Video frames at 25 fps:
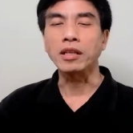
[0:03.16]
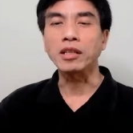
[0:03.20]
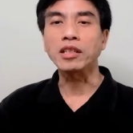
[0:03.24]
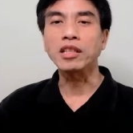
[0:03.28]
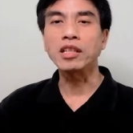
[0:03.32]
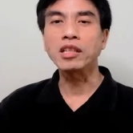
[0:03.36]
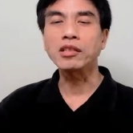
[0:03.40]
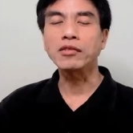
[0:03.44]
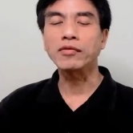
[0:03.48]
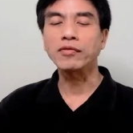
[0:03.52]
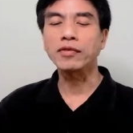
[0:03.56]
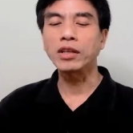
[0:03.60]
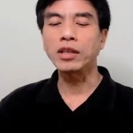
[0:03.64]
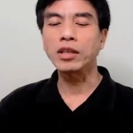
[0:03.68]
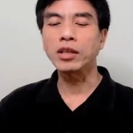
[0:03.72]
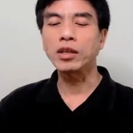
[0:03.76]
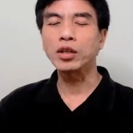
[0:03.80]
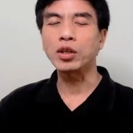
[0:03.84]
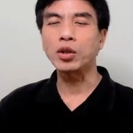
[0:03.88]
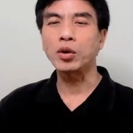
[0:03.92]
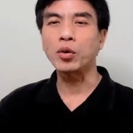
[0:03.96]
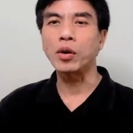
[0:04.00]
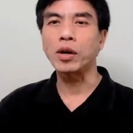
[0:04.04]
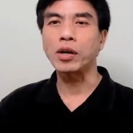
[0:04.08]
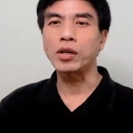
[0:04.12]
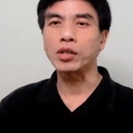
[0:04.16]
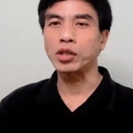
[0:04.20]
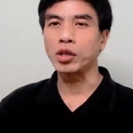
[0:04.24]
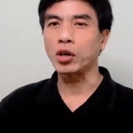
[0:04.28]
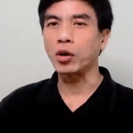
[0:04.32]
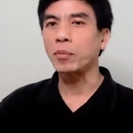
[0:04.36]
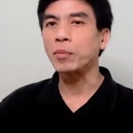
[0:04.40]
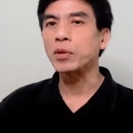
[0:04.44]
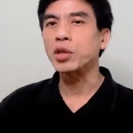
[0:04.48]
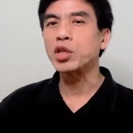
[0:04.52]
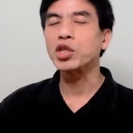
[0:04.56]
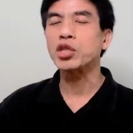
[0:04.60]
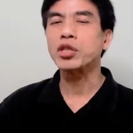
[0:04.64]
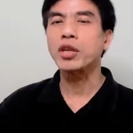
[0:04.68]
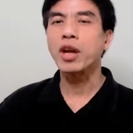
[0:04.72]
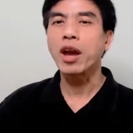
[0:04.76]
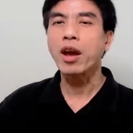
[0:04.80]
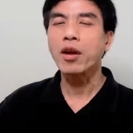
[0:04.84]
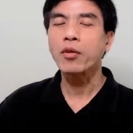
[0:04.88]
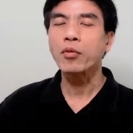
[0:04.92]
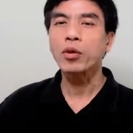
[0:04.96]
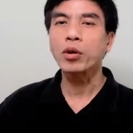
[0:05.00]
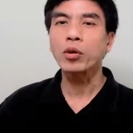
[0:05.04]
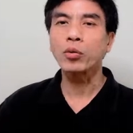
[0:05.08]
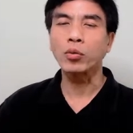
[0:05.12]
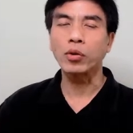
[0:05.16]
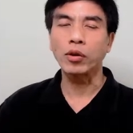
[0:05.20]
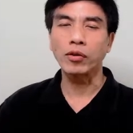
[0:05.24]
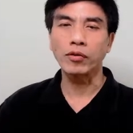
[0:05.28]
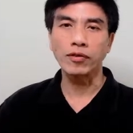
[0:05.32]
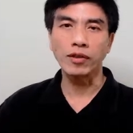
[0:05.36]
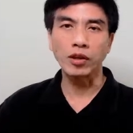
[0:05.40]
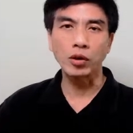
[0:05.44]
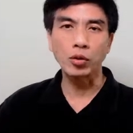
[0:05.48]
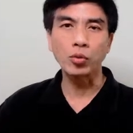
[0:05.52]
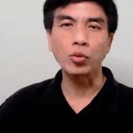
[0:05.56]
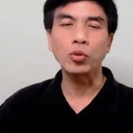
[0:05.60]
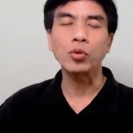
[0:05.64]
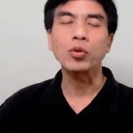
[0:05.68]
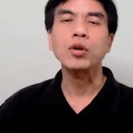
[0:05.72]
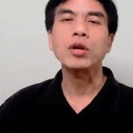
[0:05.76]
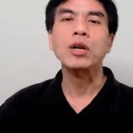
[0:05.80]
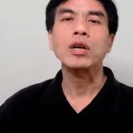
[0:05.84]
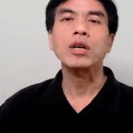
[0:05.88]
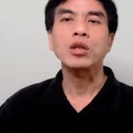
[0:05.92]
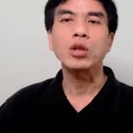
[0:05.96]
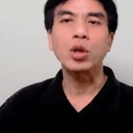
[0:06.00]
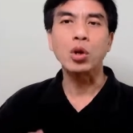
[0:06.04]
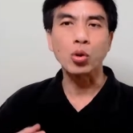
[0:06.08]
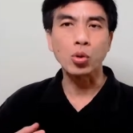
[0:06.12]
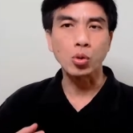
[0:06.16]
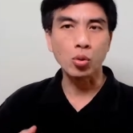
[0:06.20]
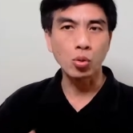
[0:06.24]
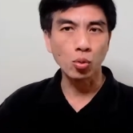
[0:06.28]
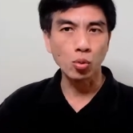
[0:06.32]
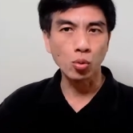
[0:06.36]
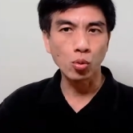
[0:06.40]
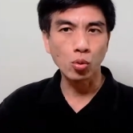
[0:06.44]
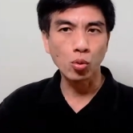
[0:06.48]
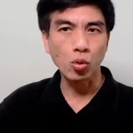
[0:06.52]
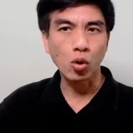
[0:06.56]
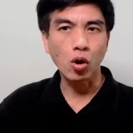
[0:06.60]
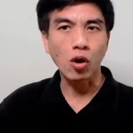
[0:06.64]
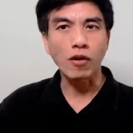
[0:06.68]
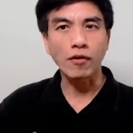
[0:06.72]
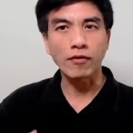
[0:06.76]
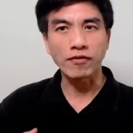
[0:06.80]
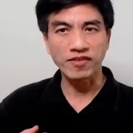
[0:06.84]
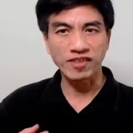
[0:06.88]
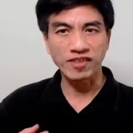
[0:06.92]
in this video I shall be sharing with you the rule of